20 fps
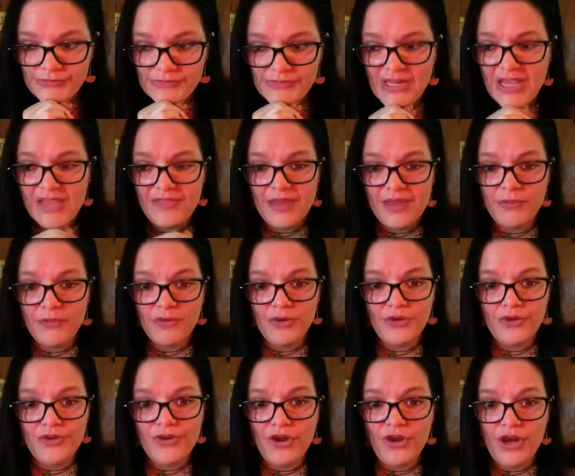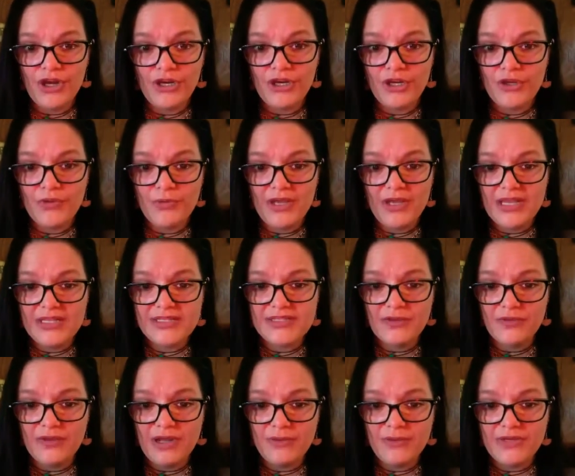And they were not going to quit.
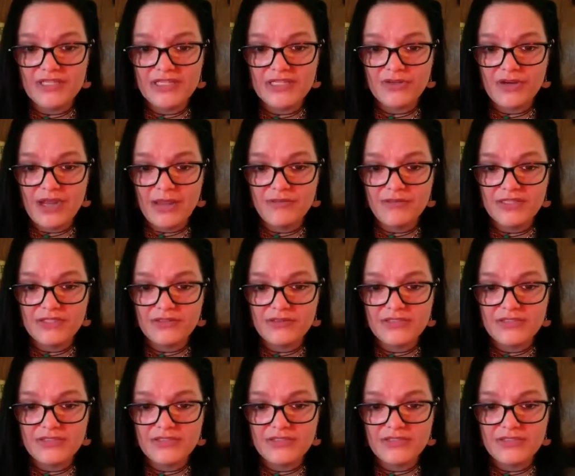So I went to grab this little